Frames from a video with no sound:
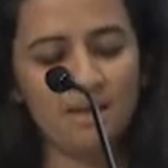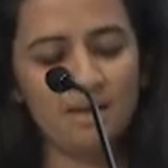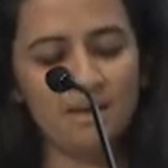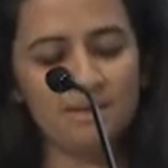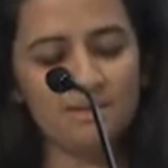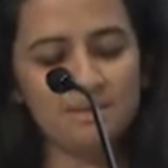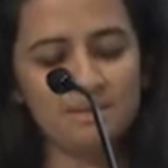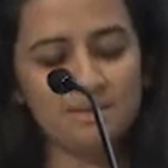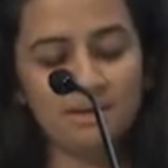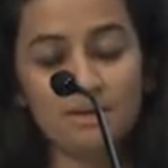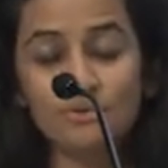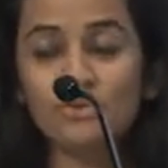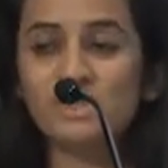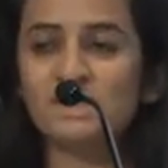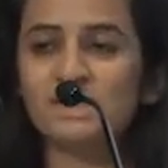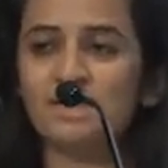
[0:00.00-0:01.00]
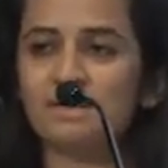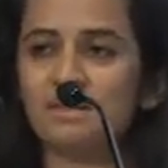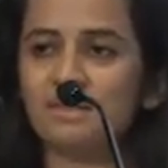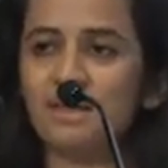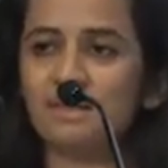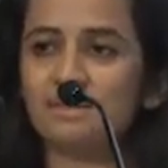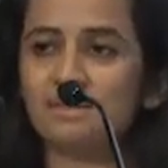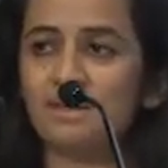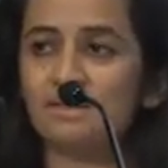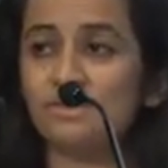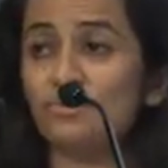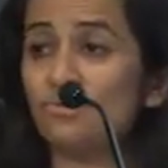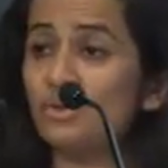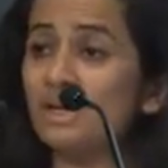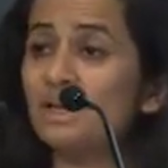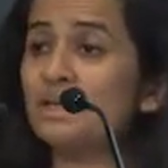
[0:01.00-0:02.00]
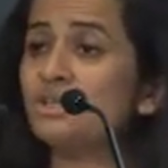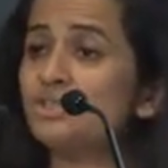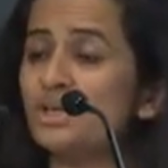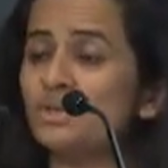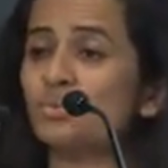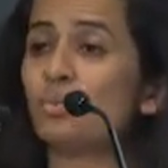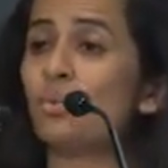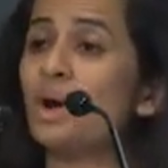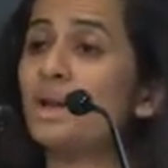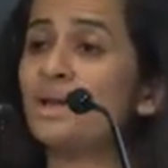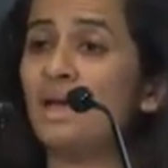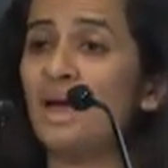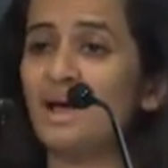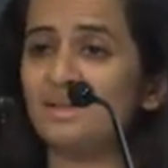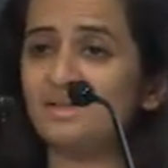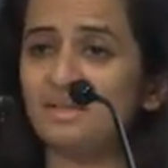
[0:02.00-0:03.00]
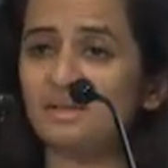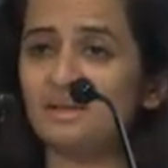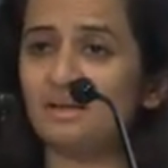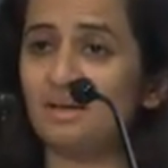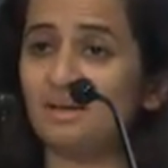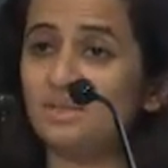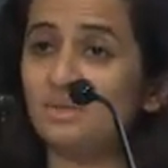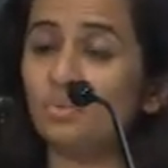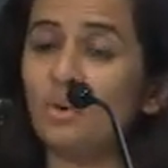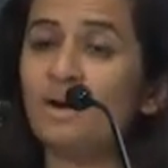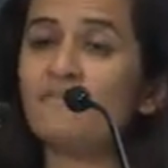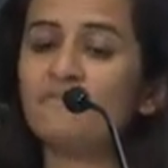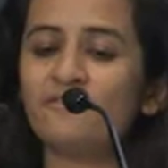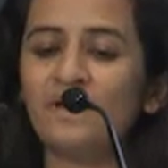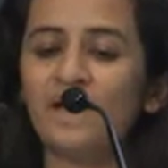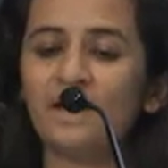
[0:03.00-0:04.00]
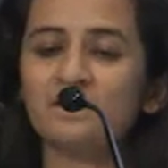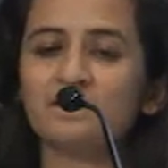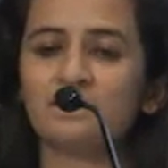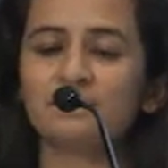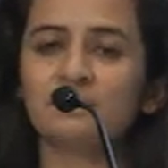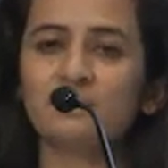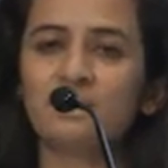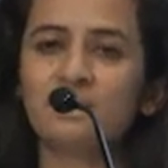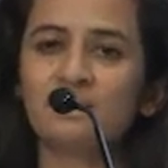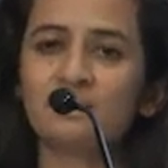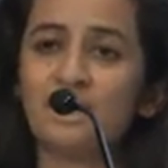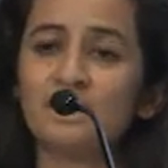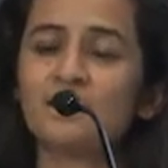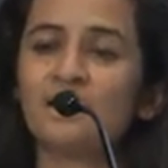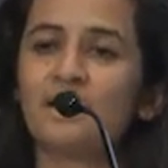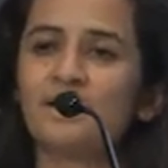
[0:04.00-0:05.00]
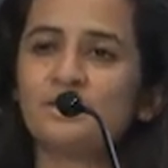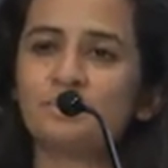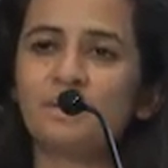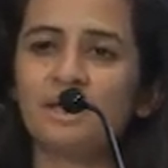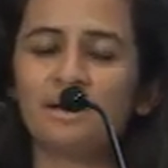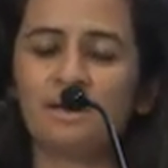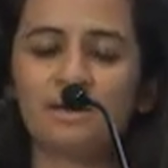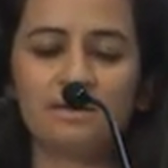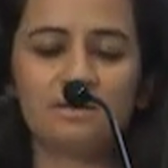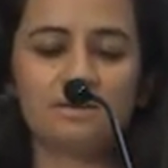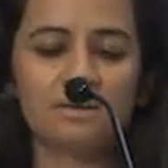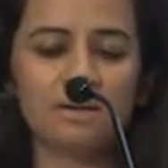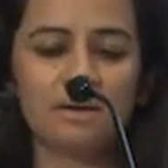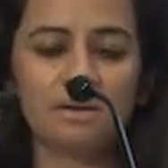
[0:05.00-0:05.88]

it's interesting that there's really just one asset class, one factor that lies behind